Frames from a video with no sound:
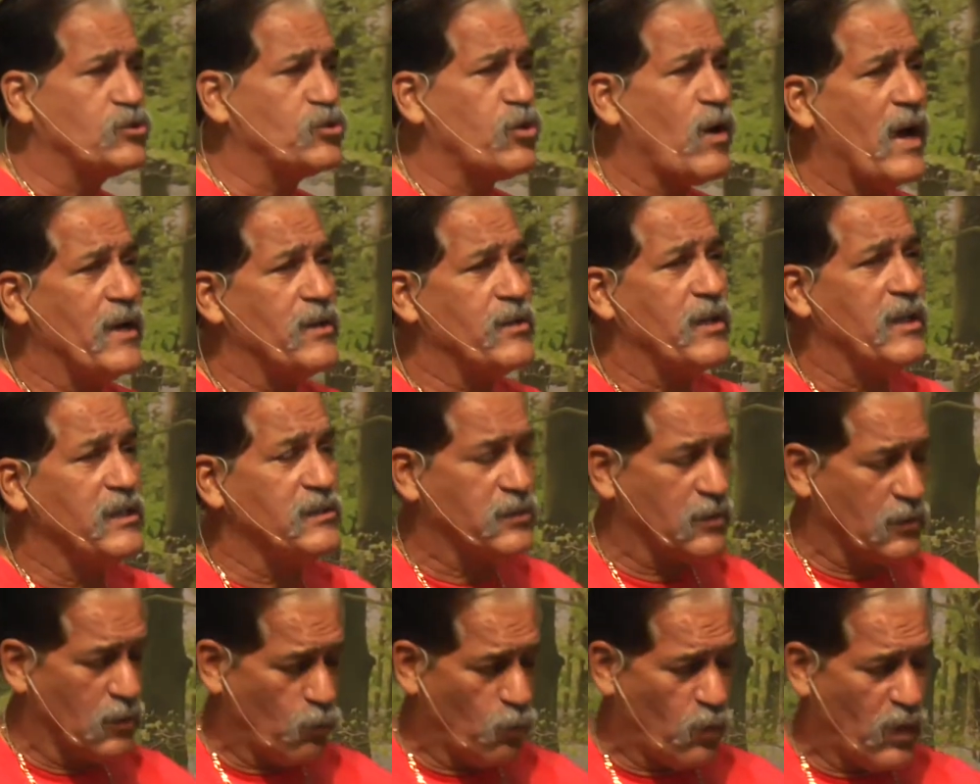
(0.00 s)
trying,
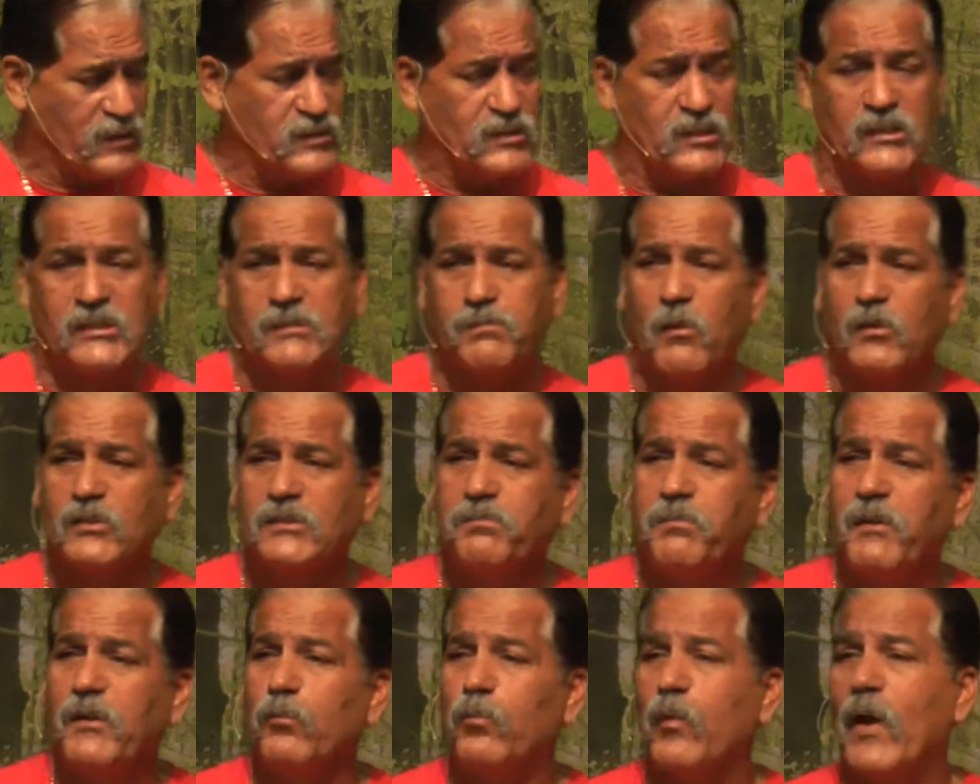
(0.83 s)
these are the ones that are supposed
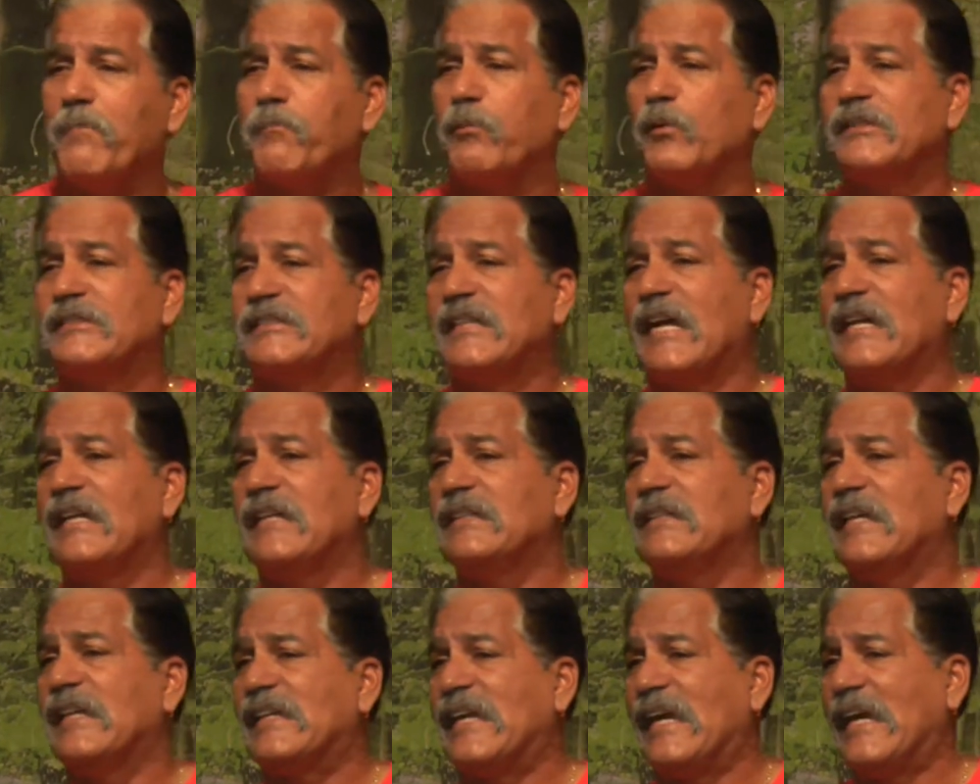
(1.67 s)
to be
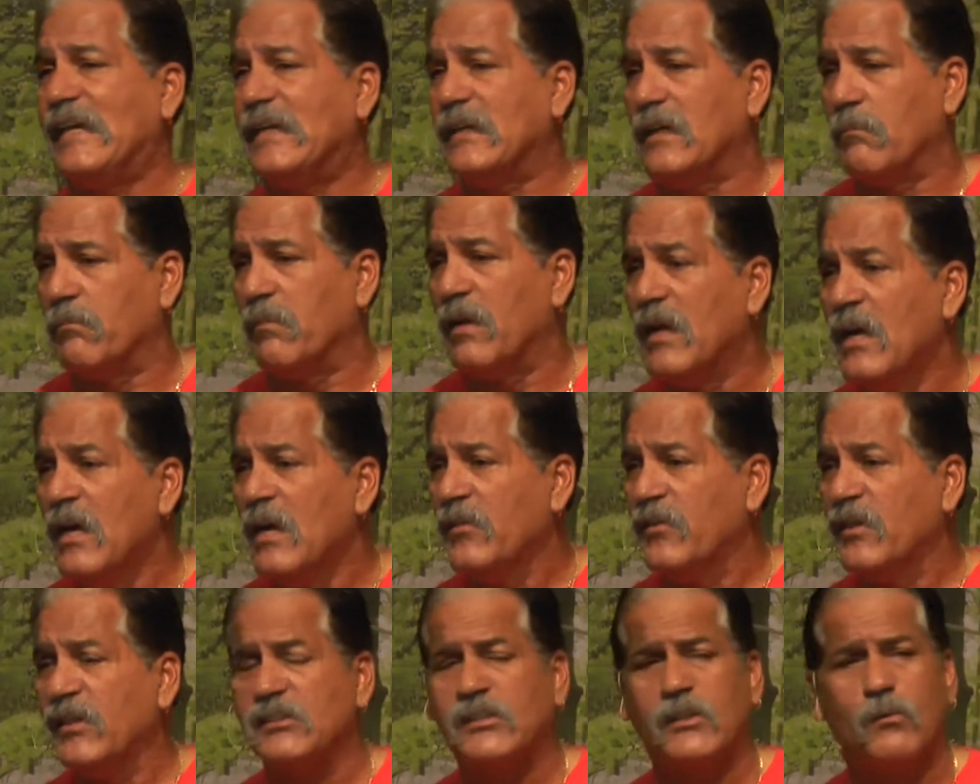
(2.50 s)
representing the kingdom.
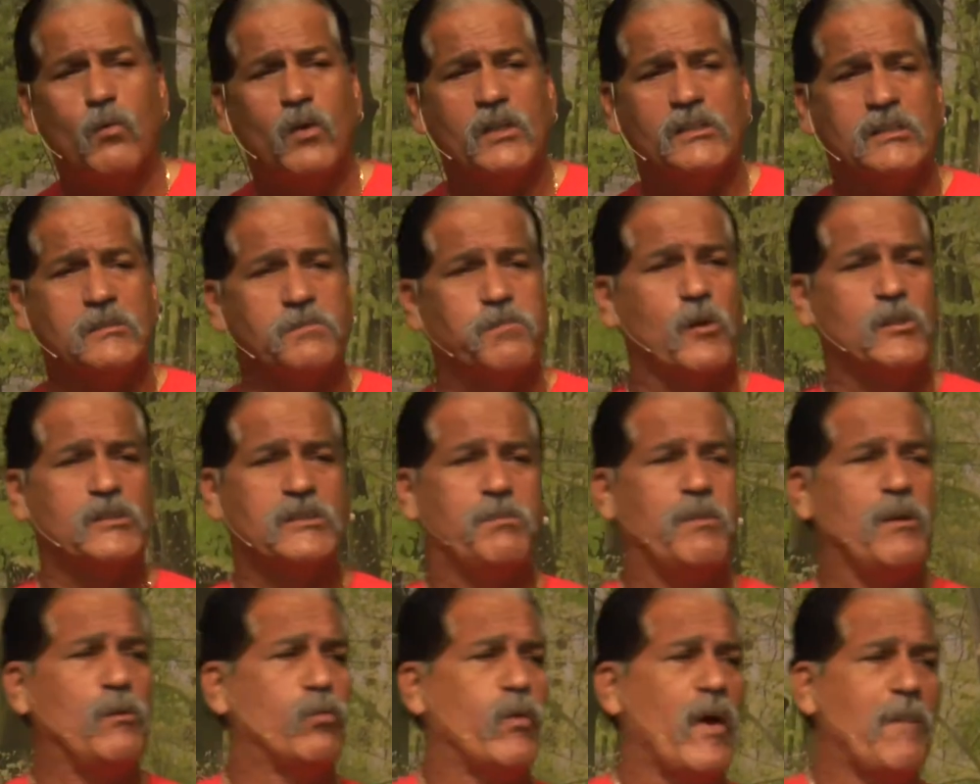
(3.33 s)
These are the ones that are supposed
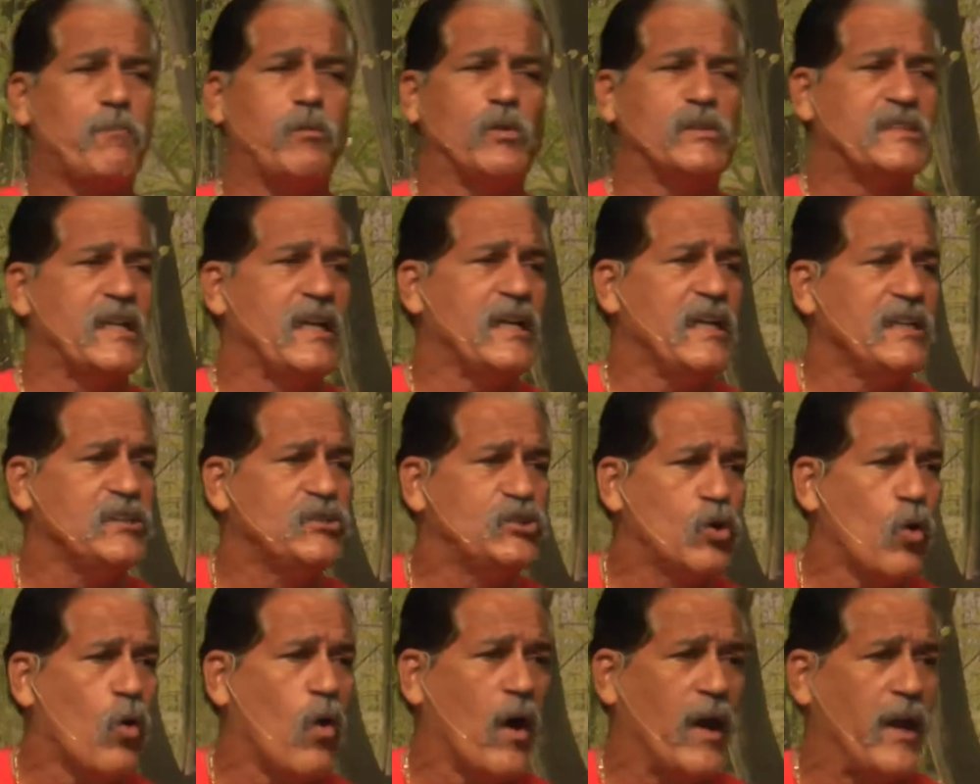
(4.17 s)
to be representing
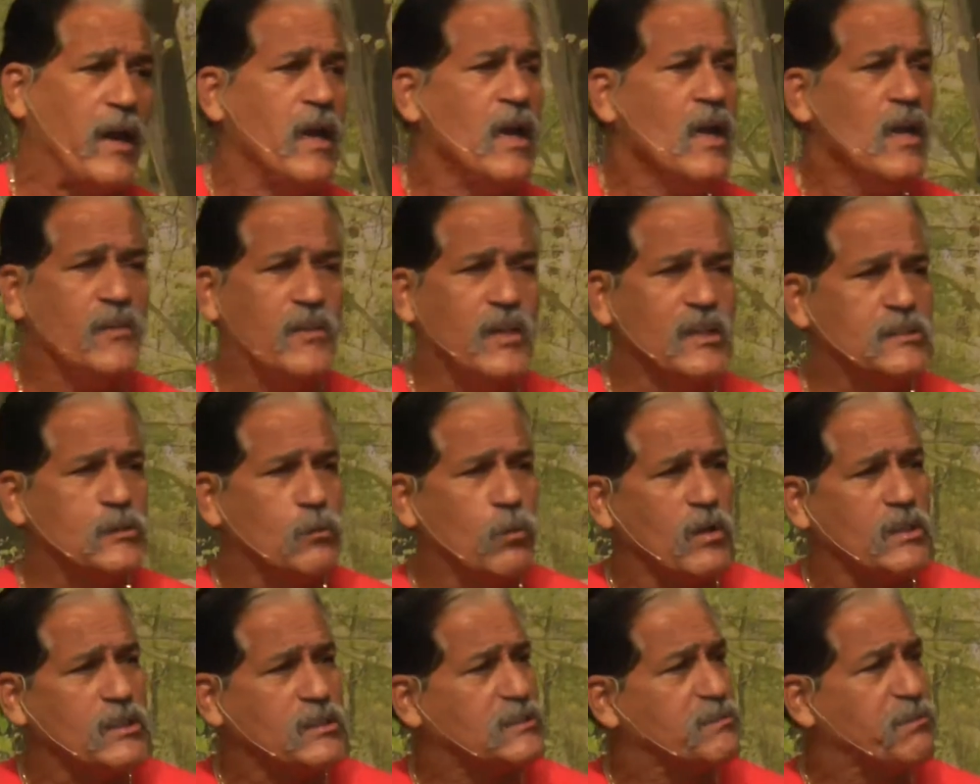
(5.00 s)
joy. These are the
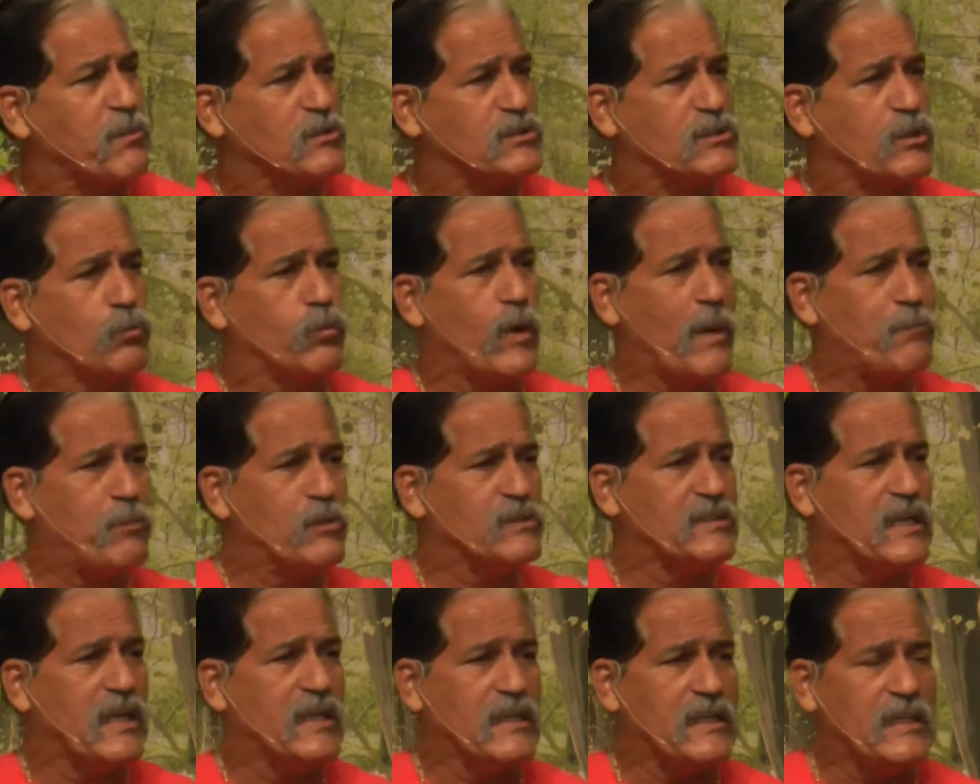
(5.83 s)
ones that are supposed to
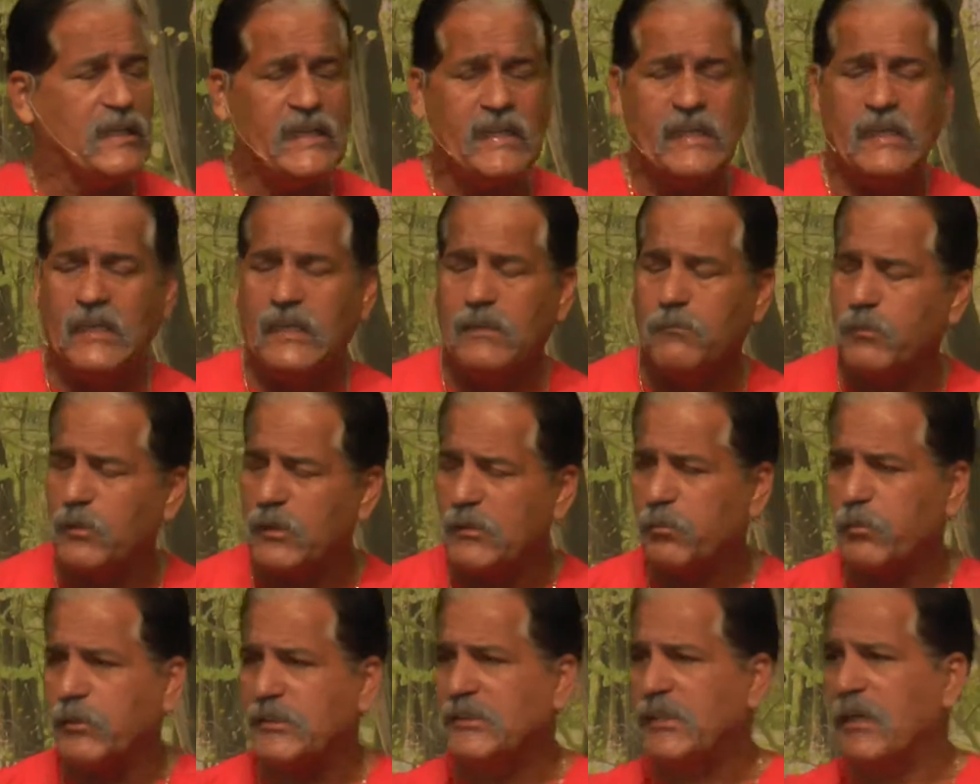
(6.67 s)
representing healing,
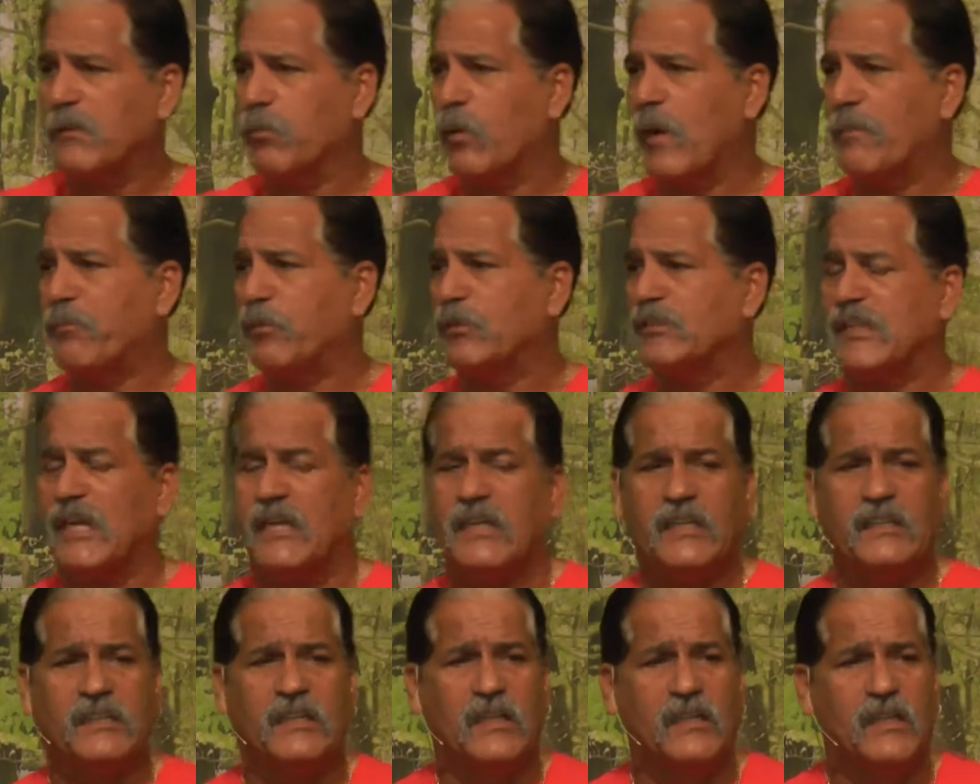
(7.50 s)

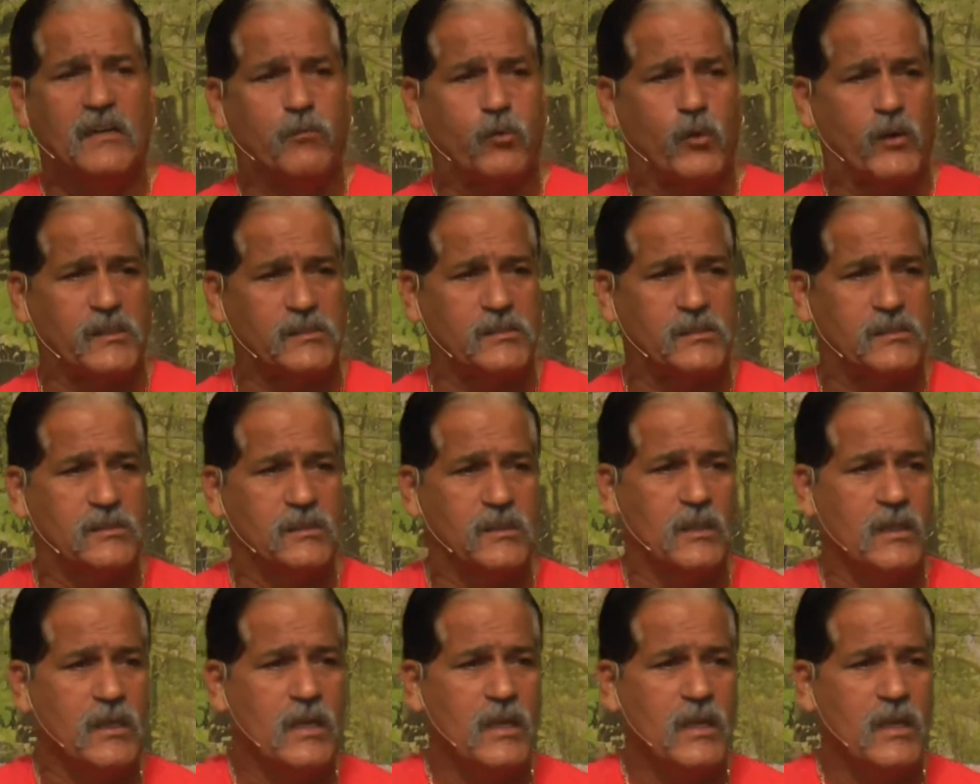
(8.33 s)
representing deliverance.